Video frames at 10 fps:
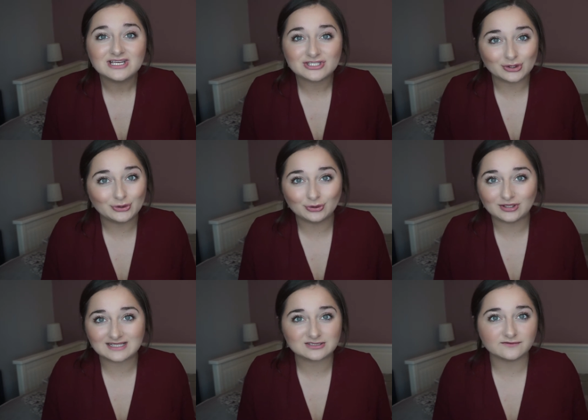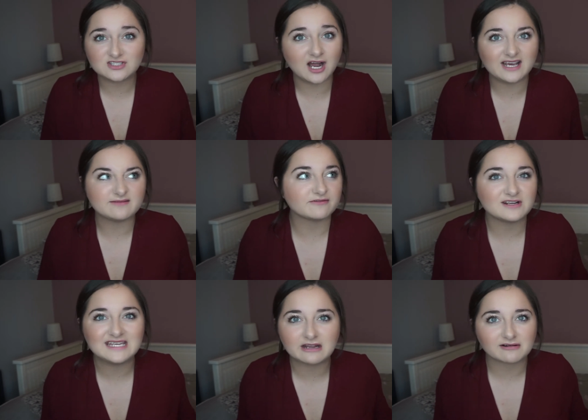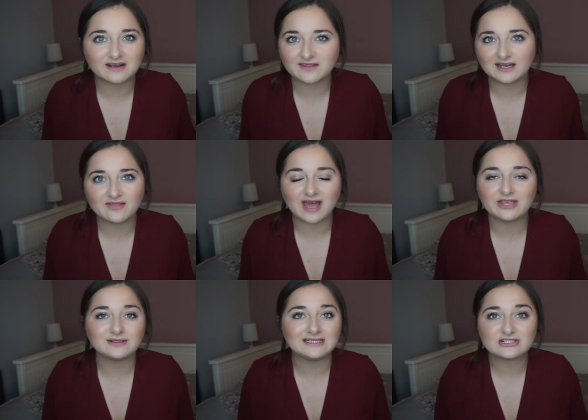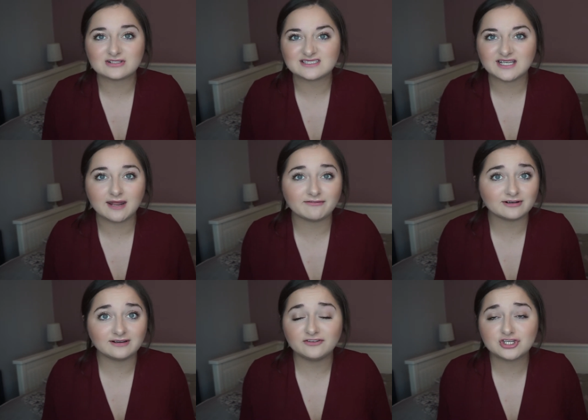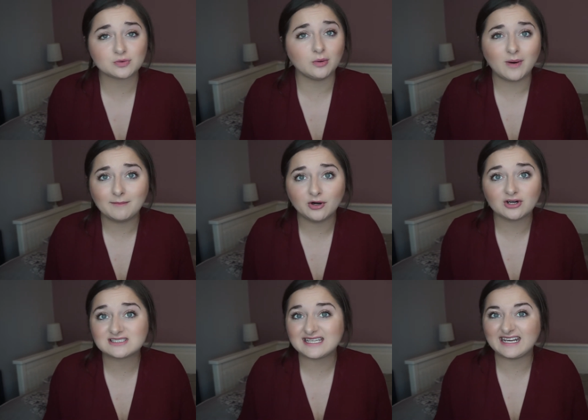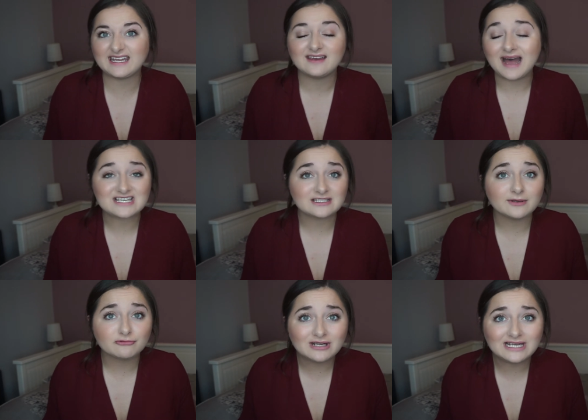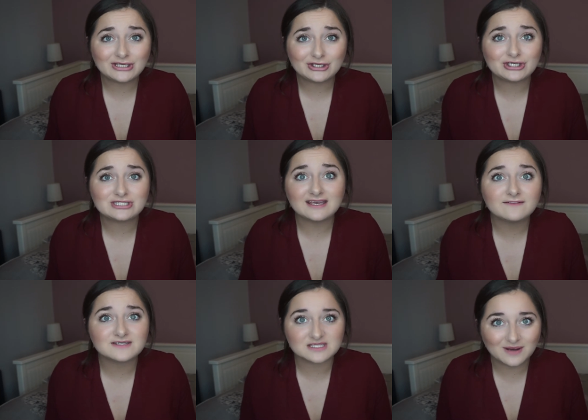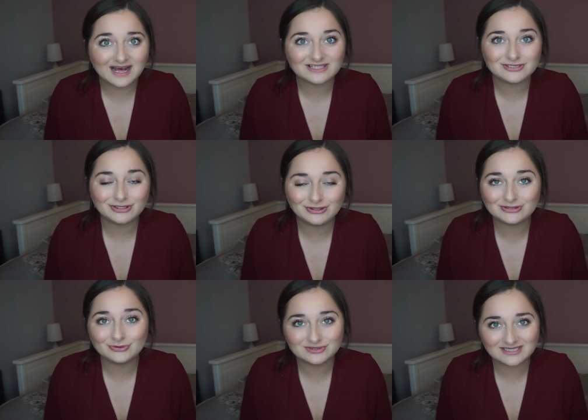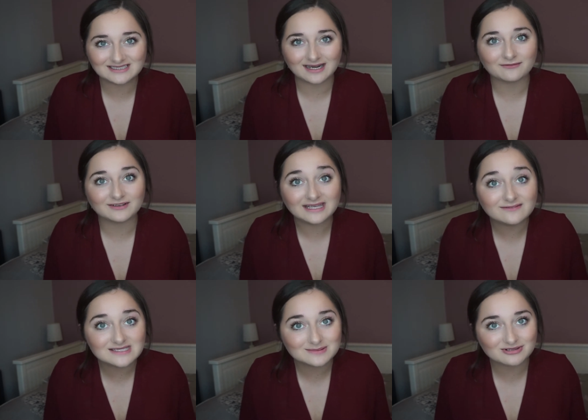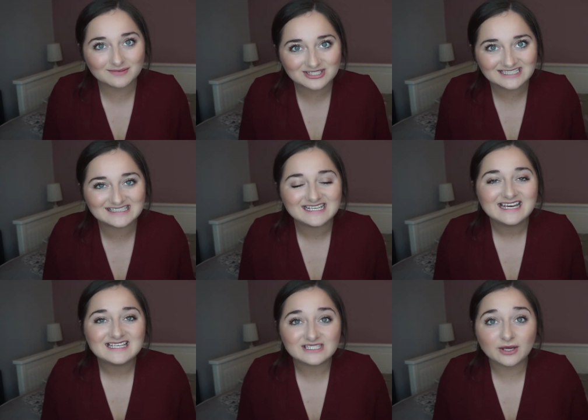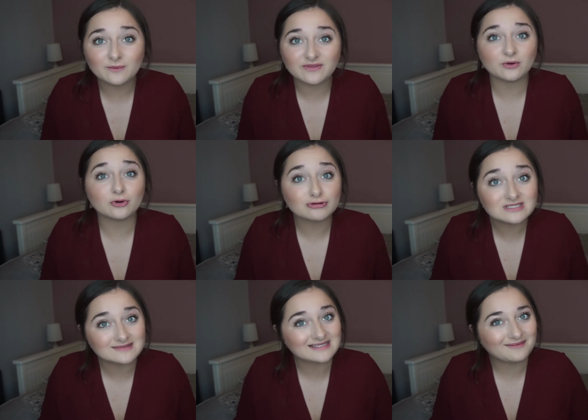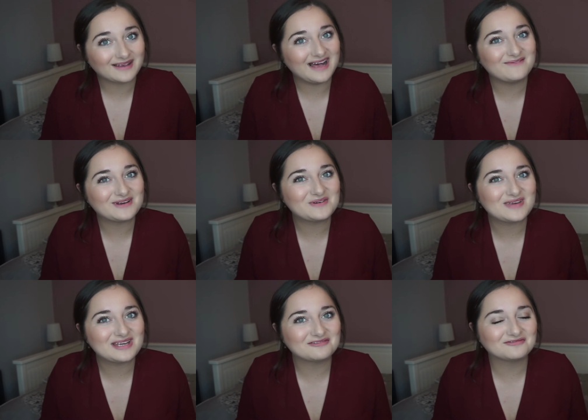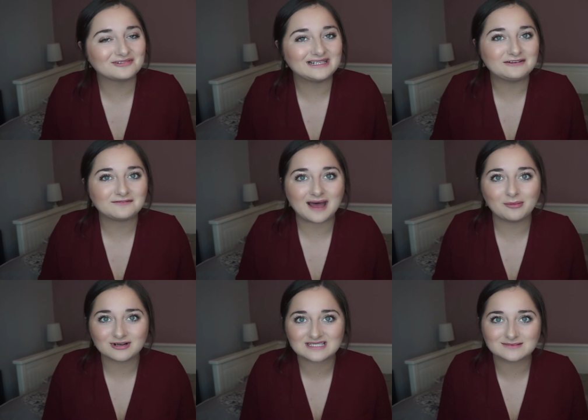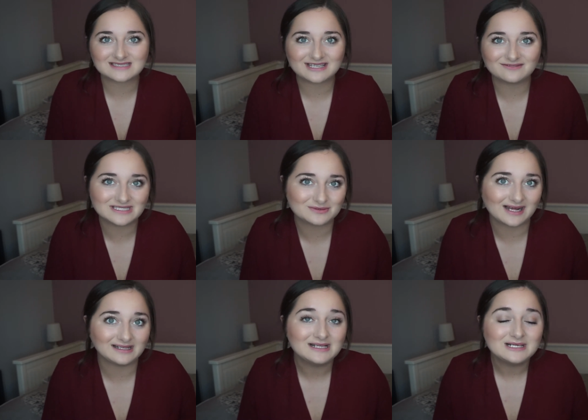So you're not like sort of tied in for a year or anything like that. You can literally sign up for it. If you just want one box, get it. Actually, it'd be a really good gift as well. So you can also sign up for gift subscriptions. So with Christmas coming up, it would be a really fab Christmas gift as well.